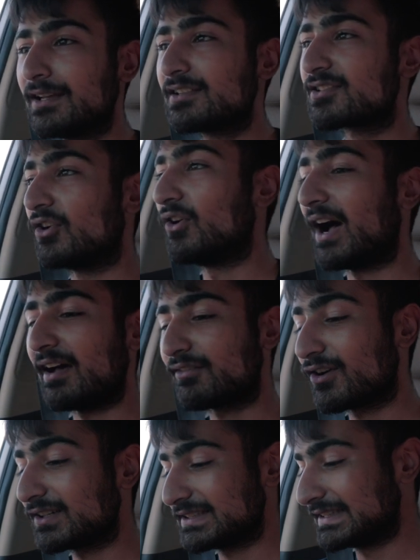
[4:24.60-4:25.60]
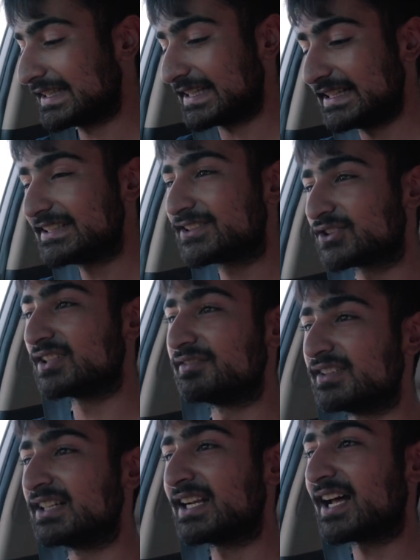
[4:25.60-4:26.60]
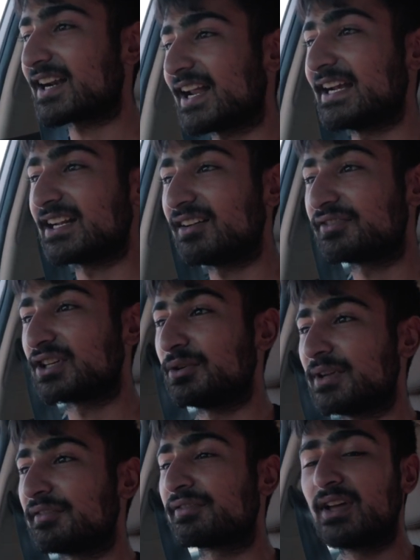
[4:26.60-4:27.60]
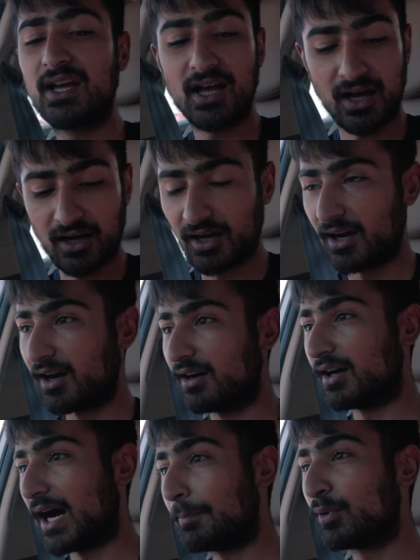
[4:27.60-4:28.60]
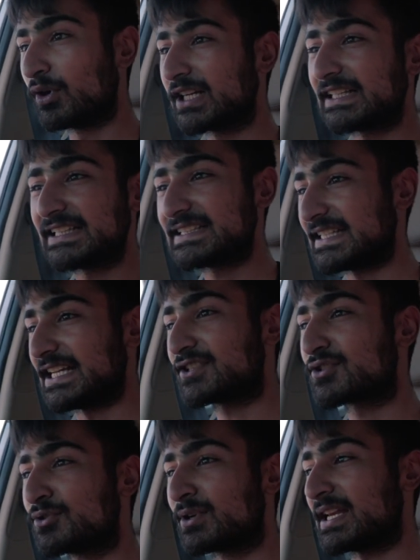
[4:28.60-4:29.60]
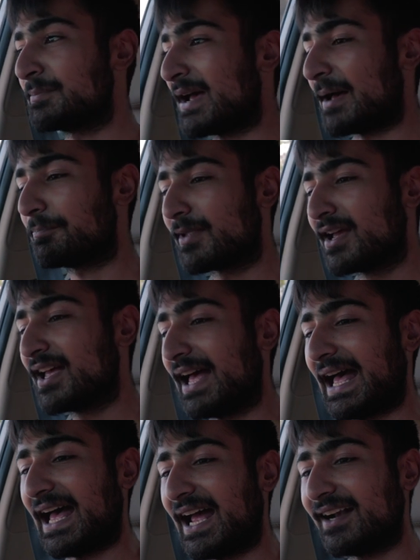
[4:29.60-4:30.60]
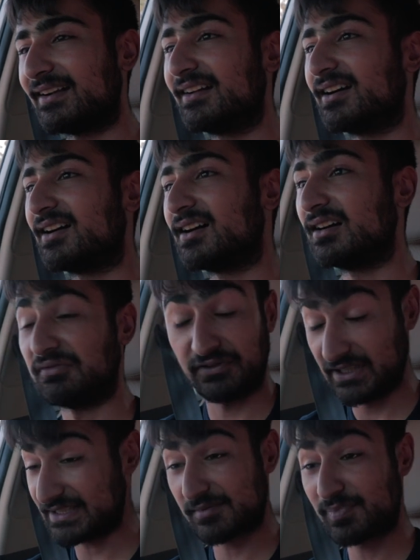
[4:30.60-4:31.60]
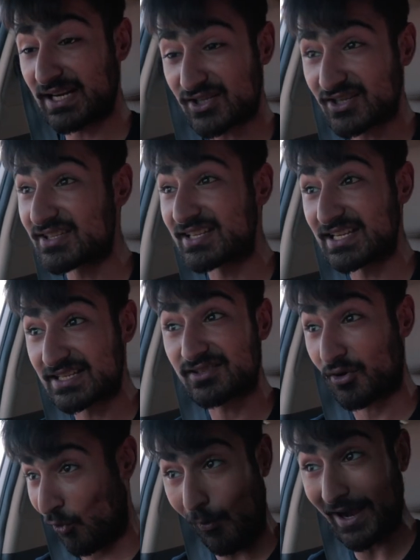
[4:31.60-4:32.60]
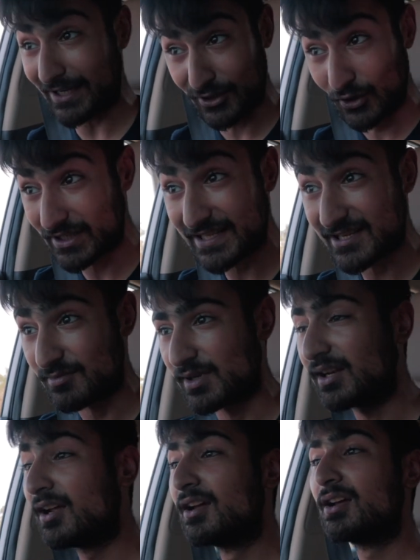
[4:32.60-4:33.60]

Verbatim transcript: So I've gotten the keys to the Verna right after we've uploaded the stage 2 remap, and first impressions is quite noticeable.